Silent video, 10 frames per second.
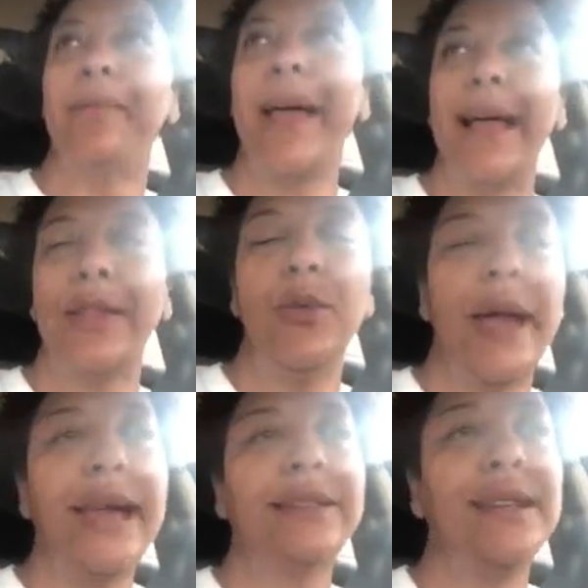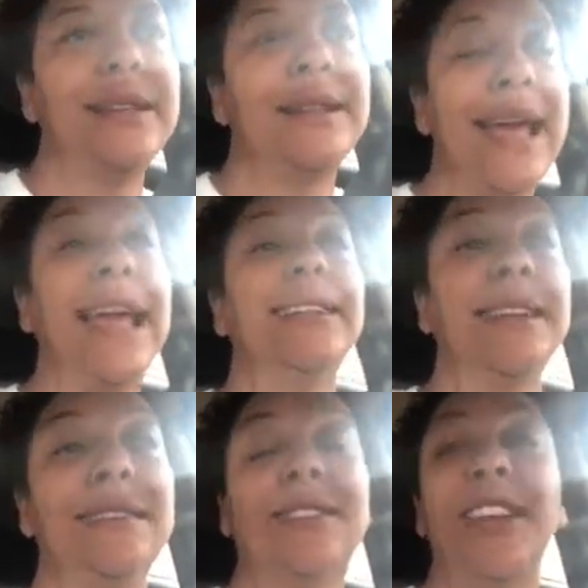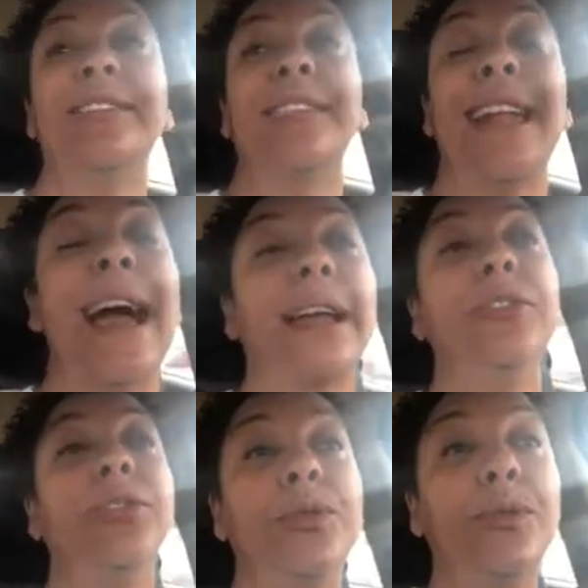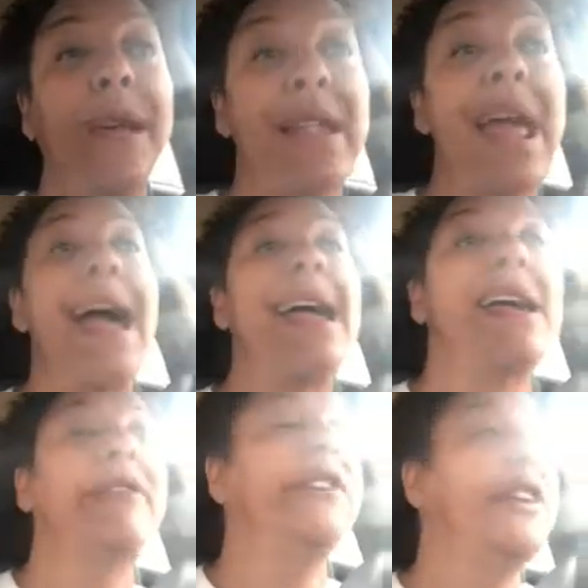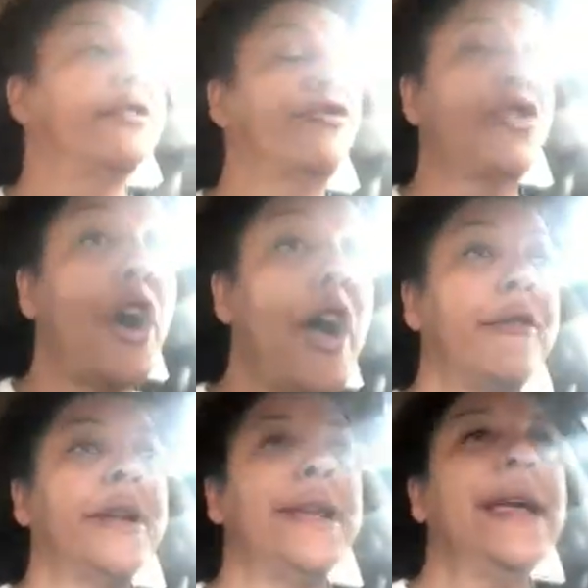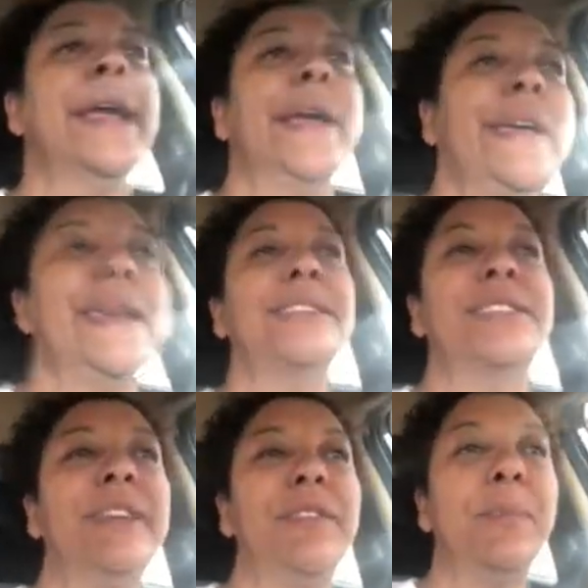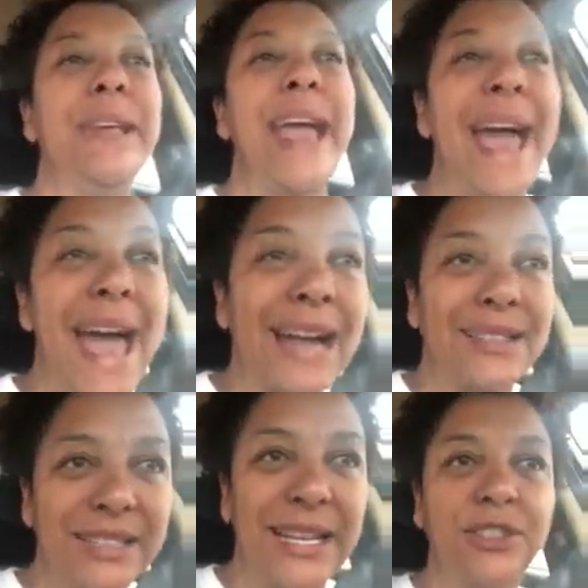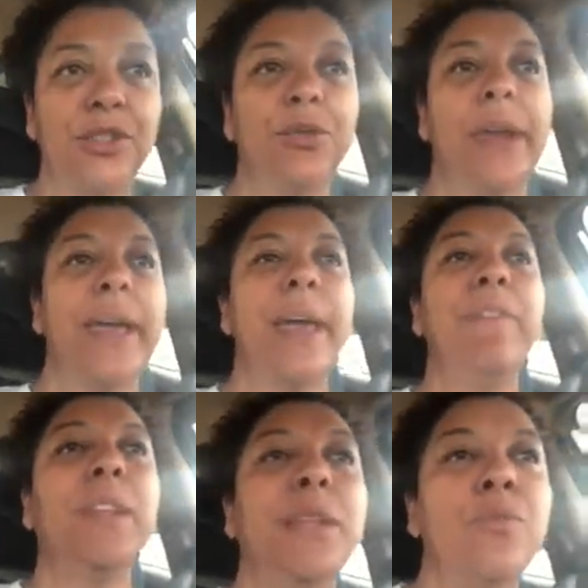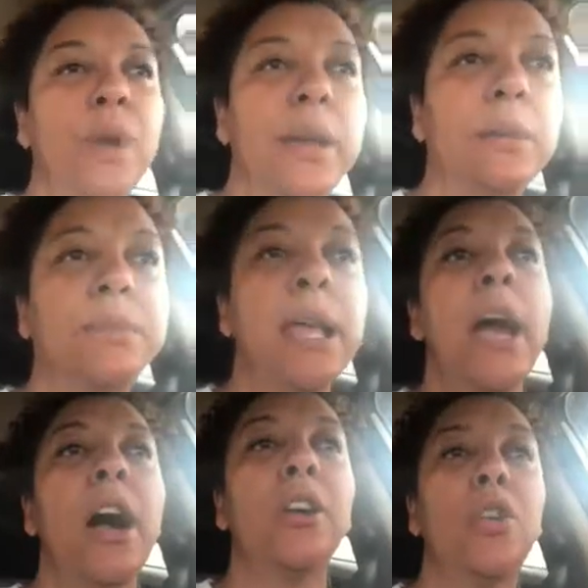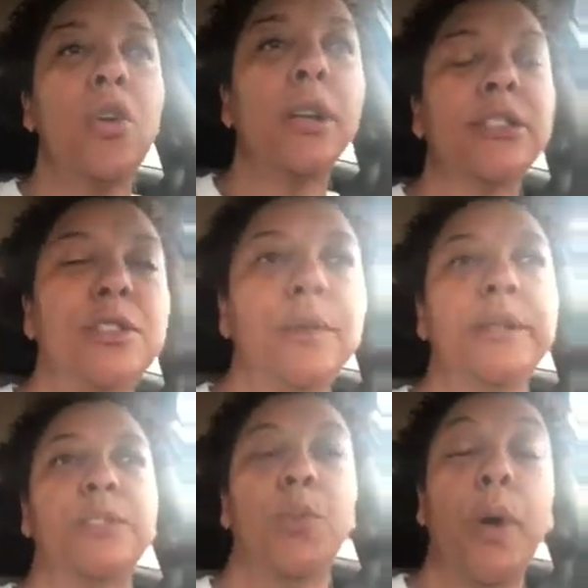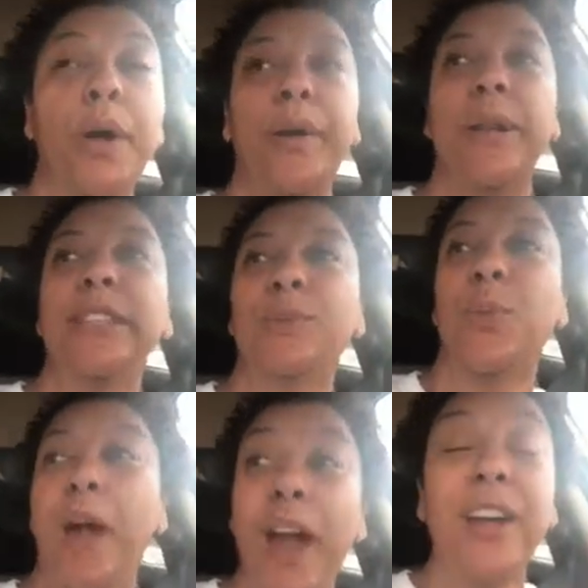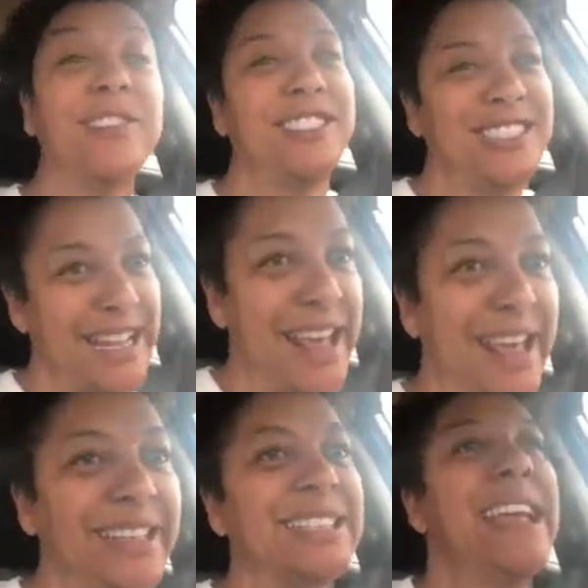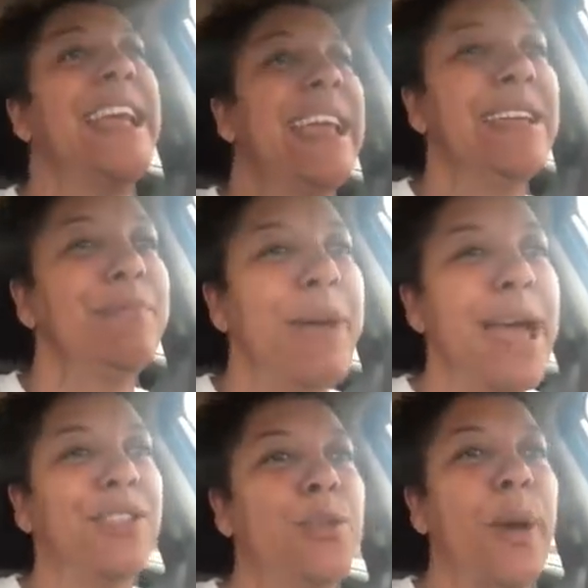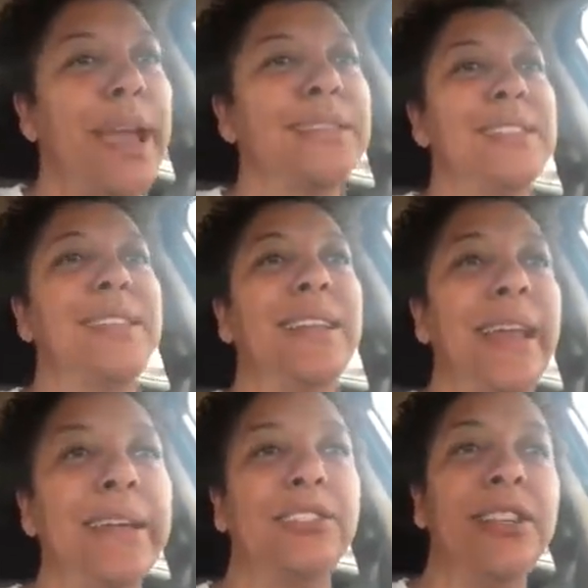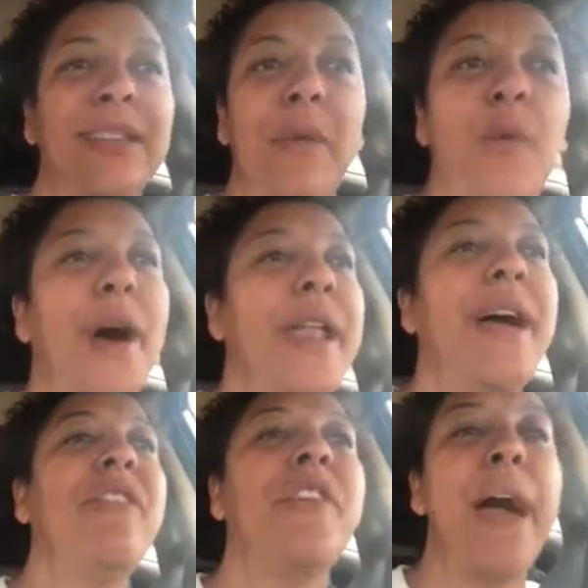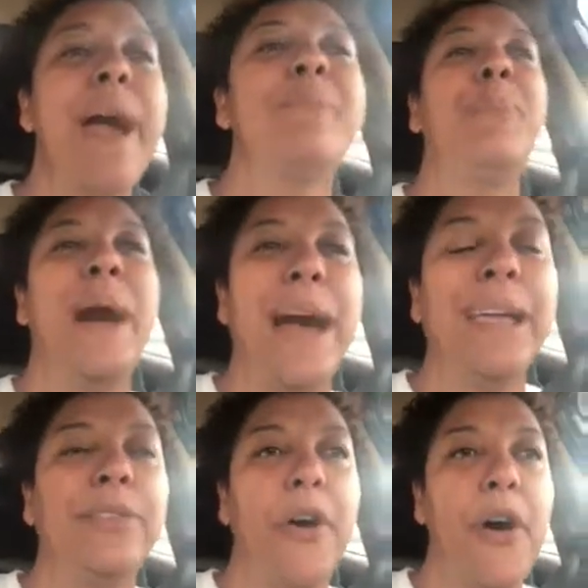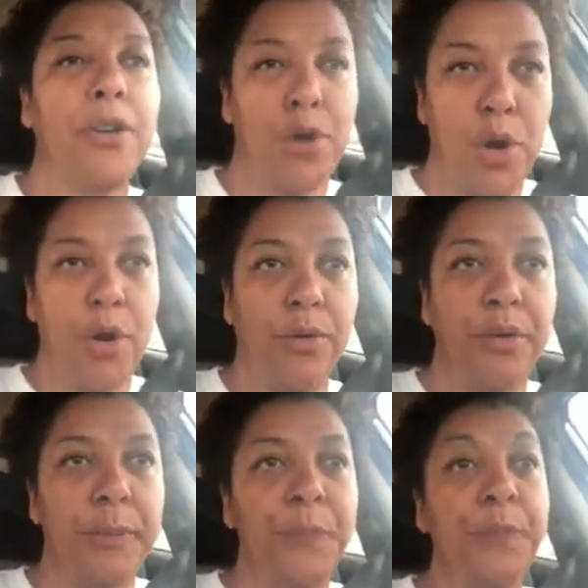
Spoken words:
in Matthew 18:18 says that I can do that. I have the authority. He has given me access to the heavenly realms according to His word. His word says in Matthew 18:18 that whatever I bind on earth